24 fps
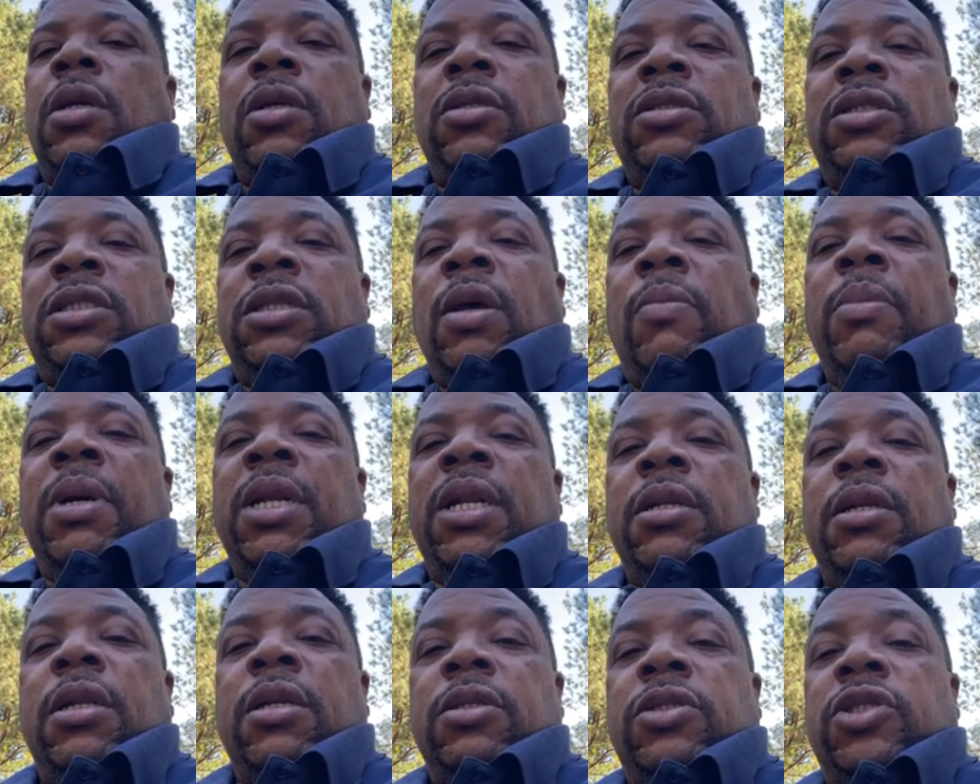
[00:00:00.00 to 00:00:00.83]
Some of the
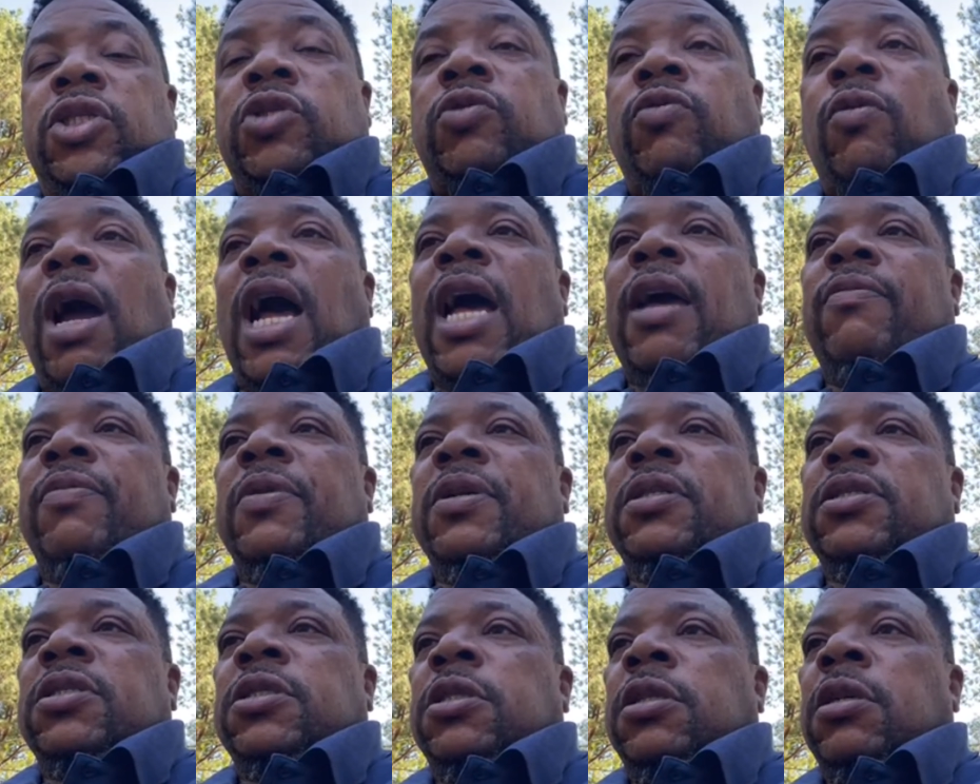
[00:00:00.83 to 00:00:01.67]

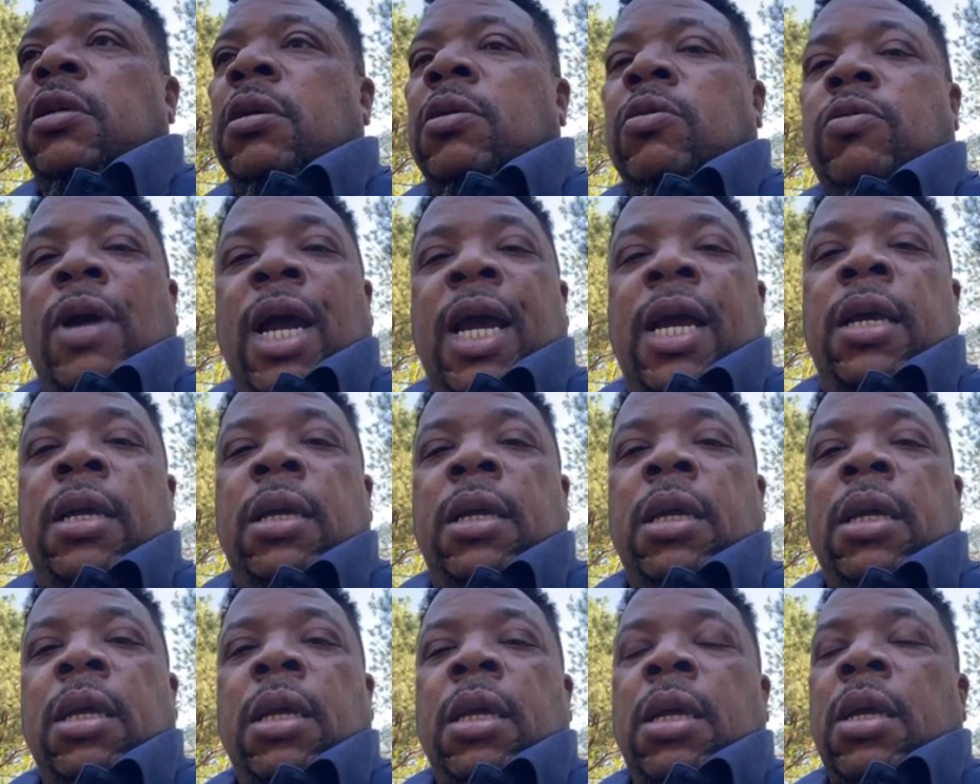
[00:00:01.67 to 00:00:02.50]
subscribers, right?
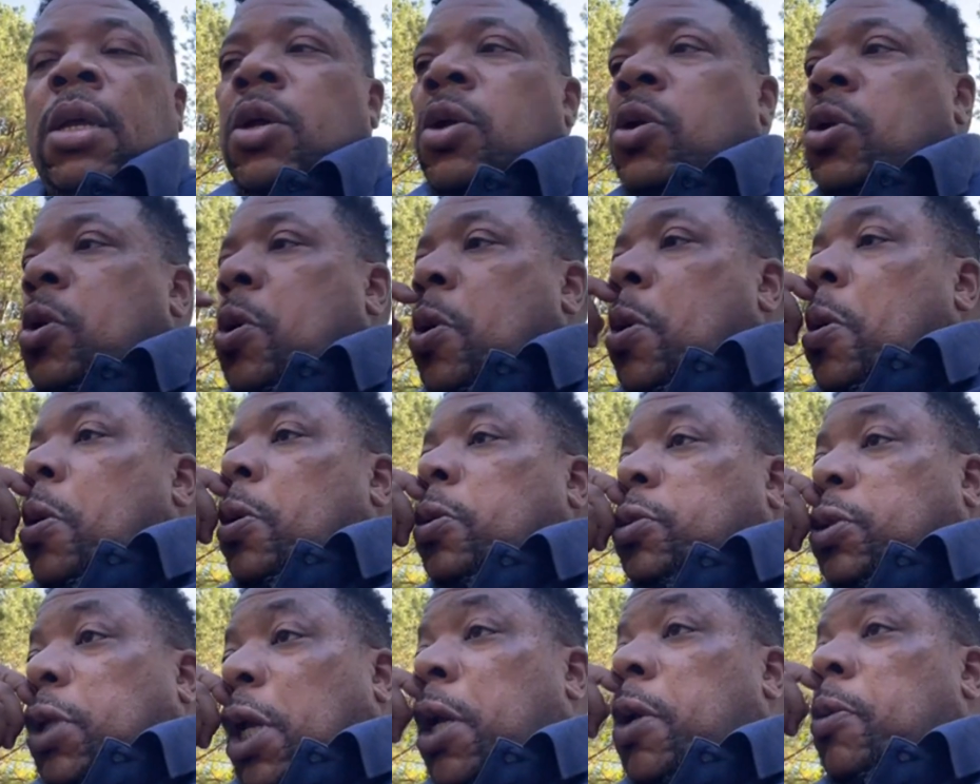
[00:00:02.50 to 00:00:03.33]

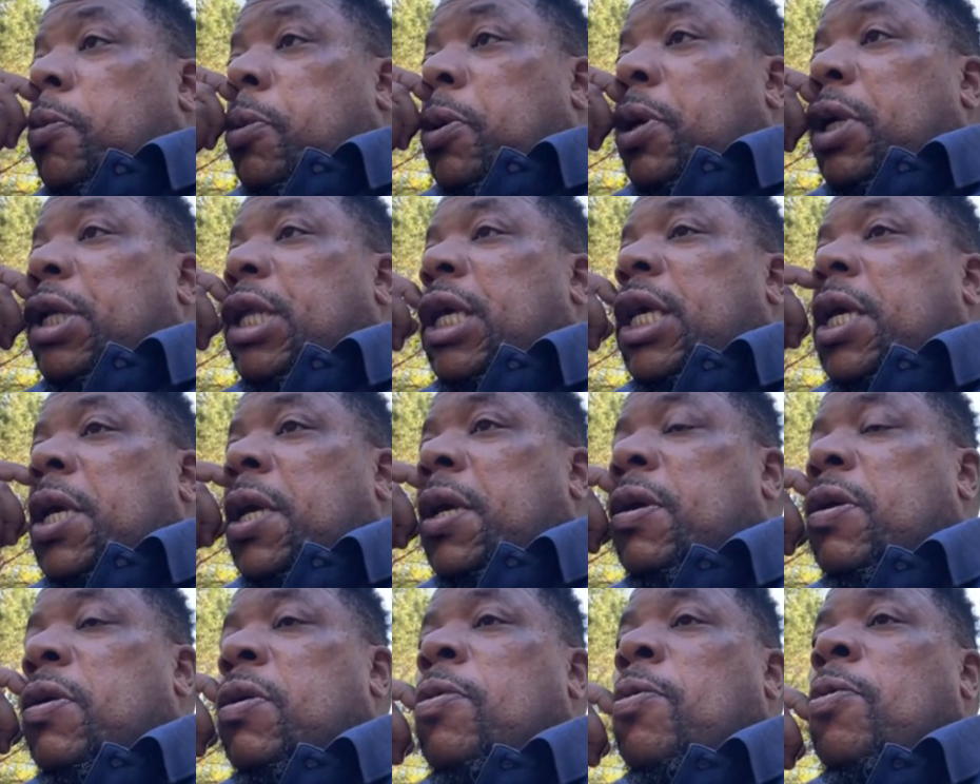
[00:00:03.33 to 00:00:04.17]
They really
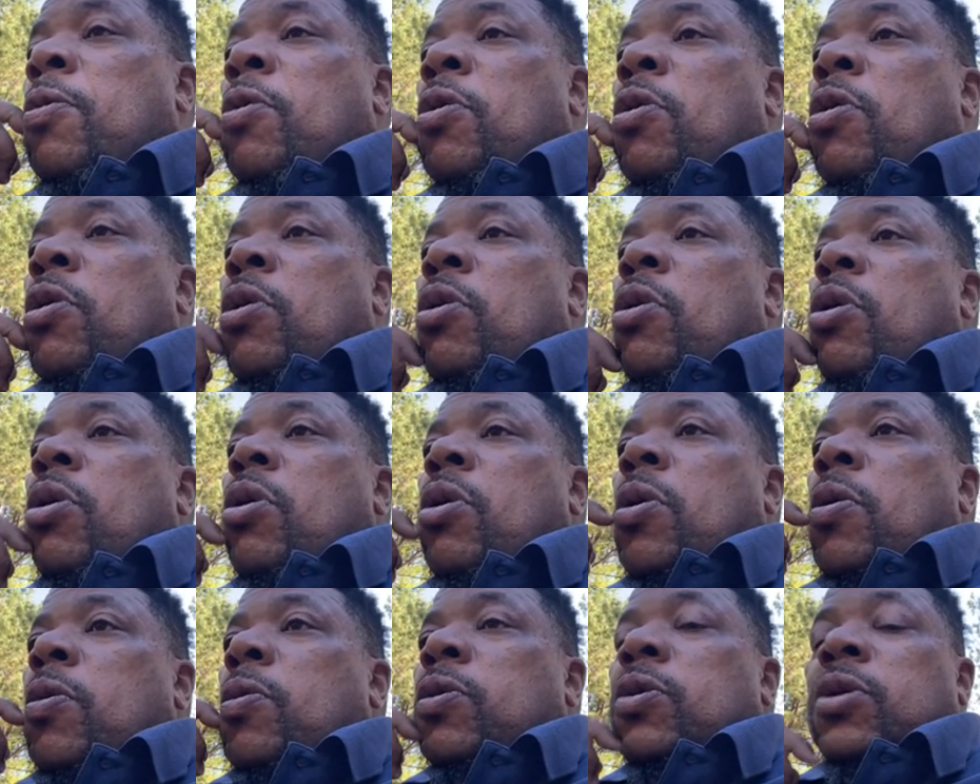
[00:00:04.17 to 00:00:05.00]

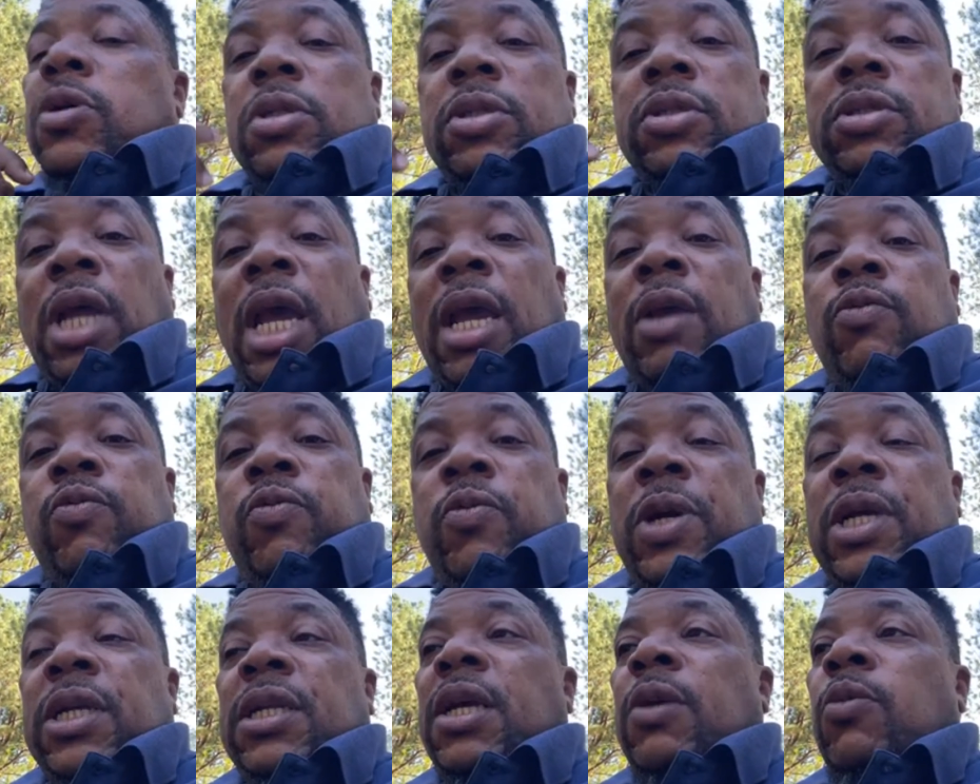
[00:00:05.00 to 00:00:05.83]

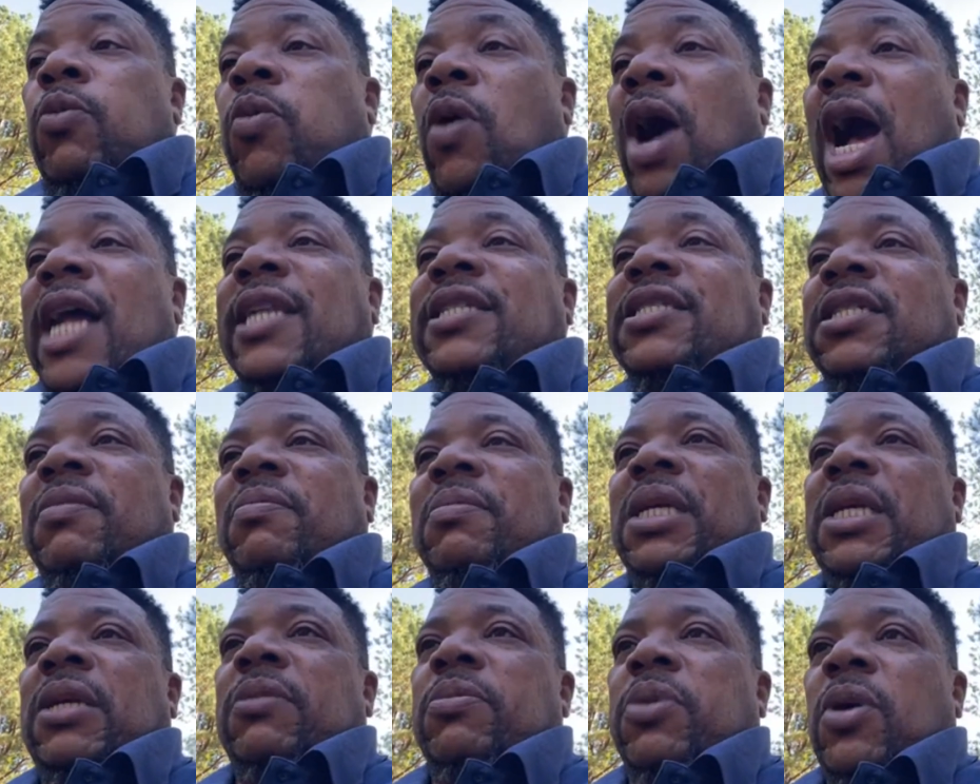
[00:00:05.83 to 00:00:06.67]
watching
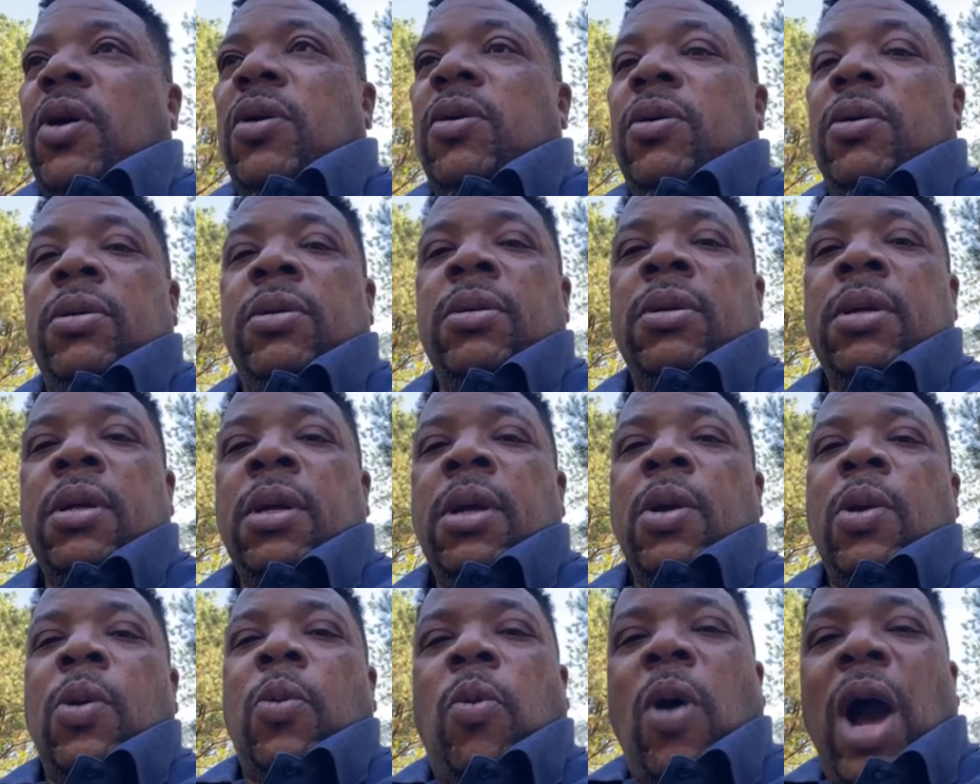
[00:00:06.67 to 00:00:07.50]
me, bro.
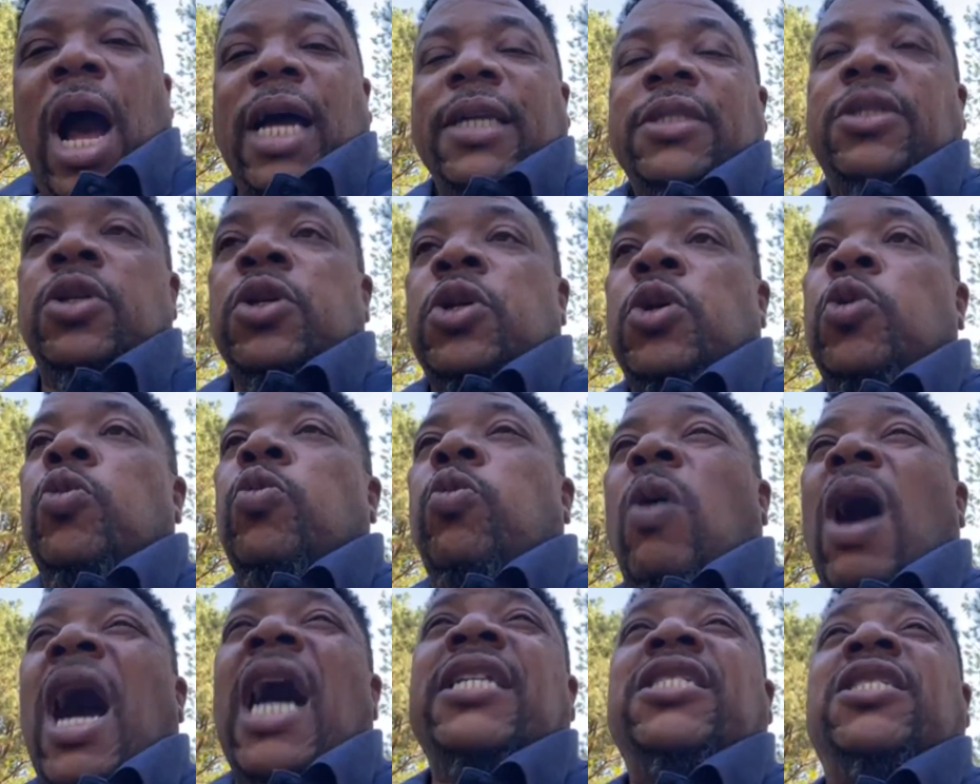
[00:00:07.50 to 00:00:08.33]
Why do you
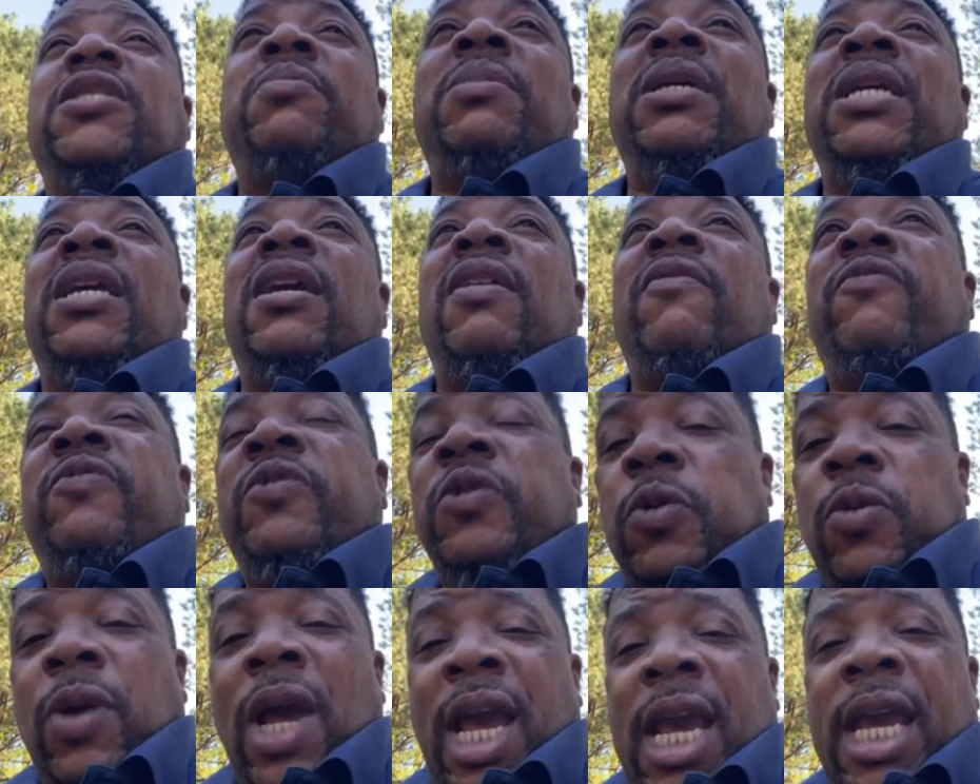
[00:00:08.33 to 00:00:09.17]
watch me if
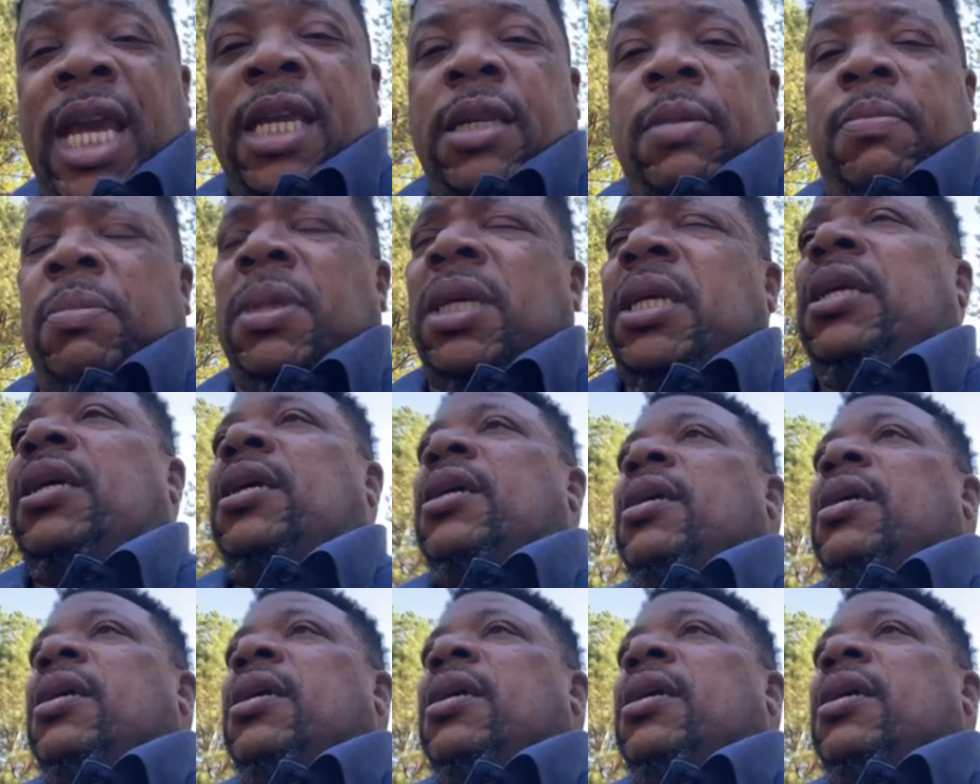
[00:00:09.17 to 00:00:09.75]
you hate me?